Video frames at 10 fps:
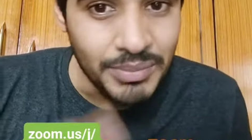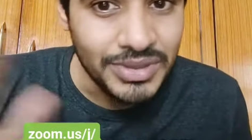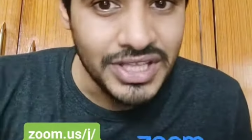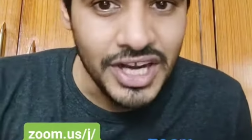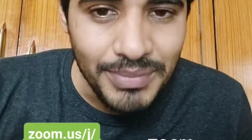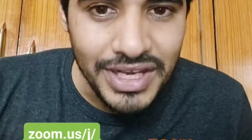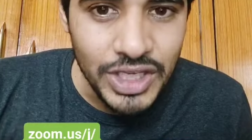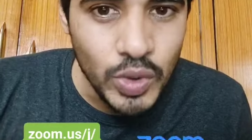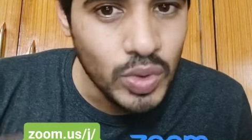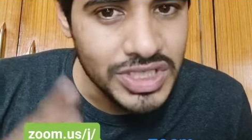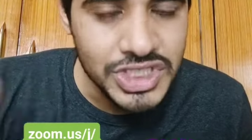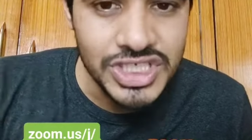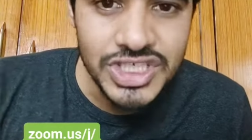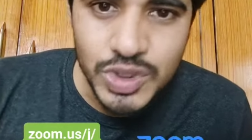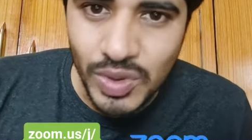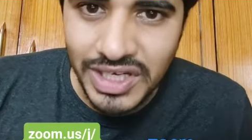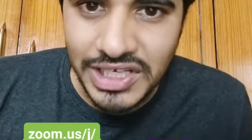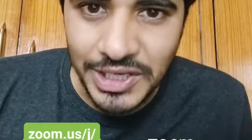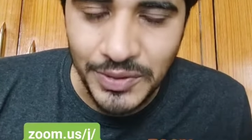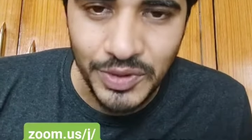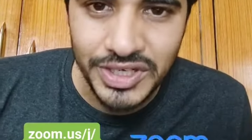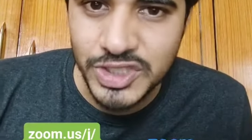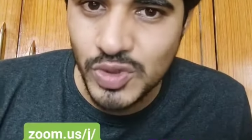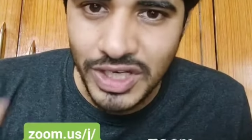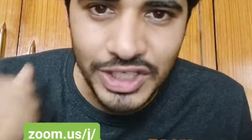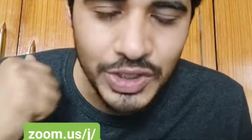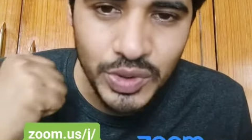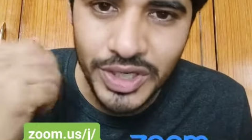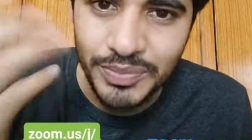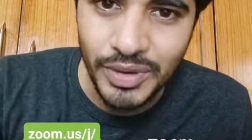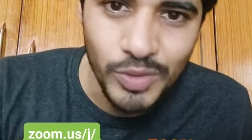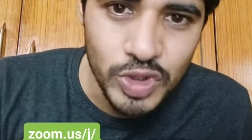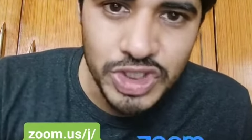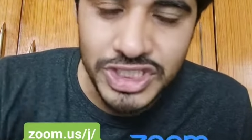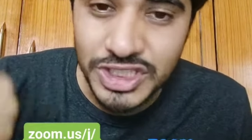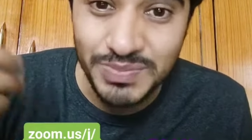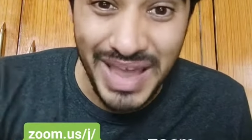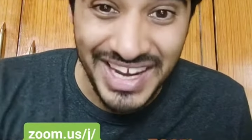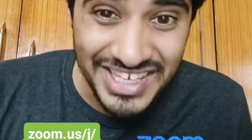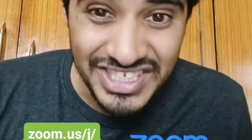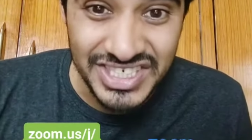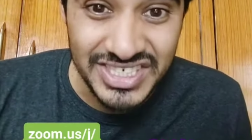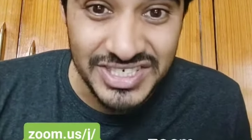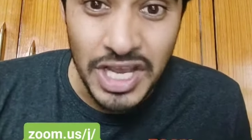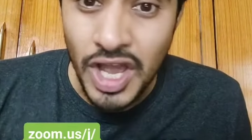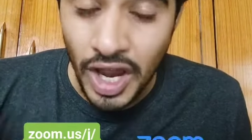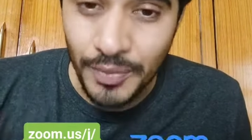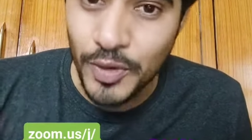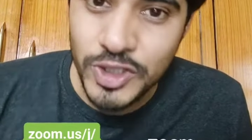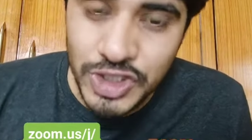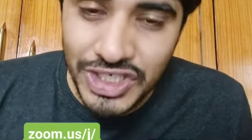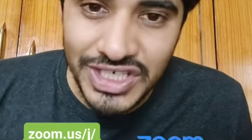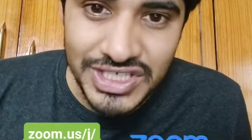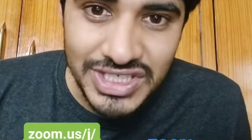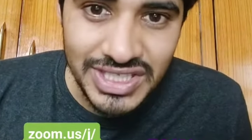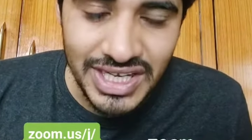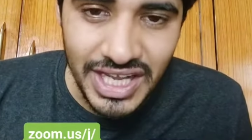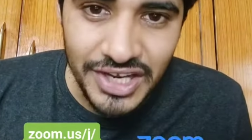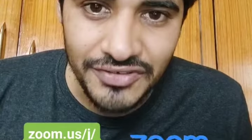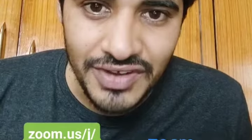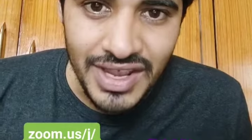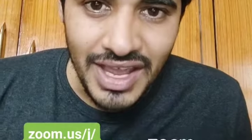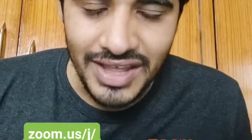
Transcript: but there are many who are still struggling, okay, struggling to get promotions, packages, opportunities in their life.